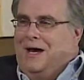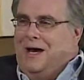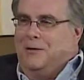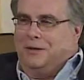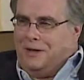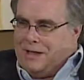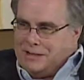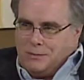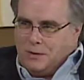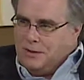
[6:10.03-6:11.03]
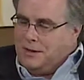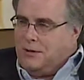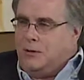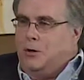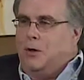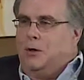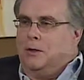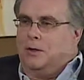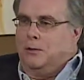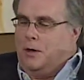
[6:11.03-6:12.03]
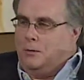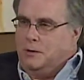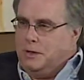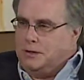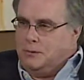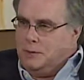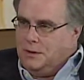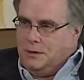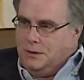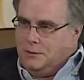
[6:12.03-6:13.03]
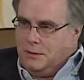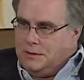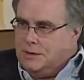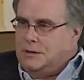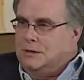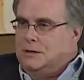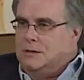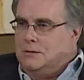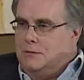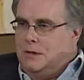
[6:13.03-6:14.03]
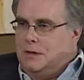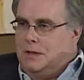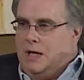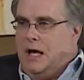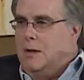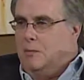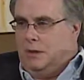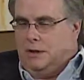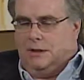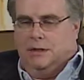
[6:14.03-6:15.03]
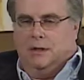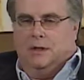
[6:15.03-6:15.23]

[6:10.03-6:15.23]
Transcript: I would like to be an alcoholic, or I would like to be, you know, addicted to gambling.